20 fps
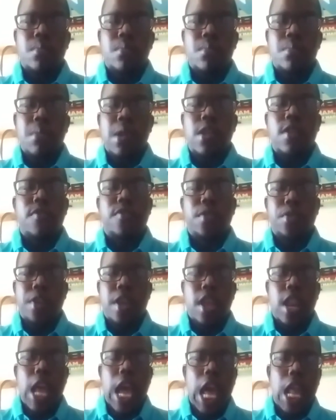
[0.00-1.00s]
make you feel
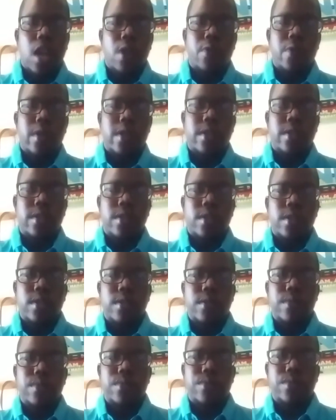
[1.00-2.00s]
inadequate.
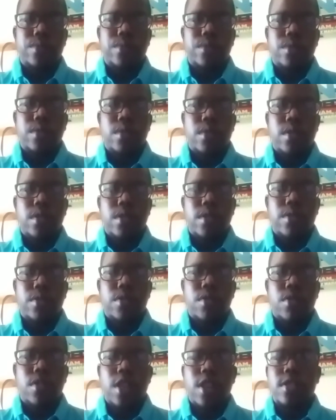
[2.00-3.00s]

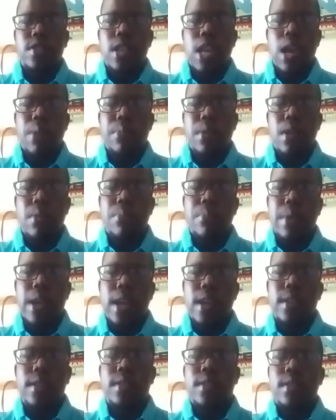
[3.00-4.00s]
Your needs not being
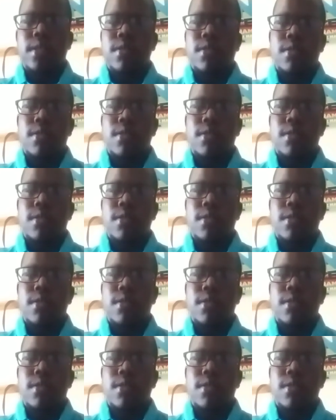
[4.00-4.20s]
met.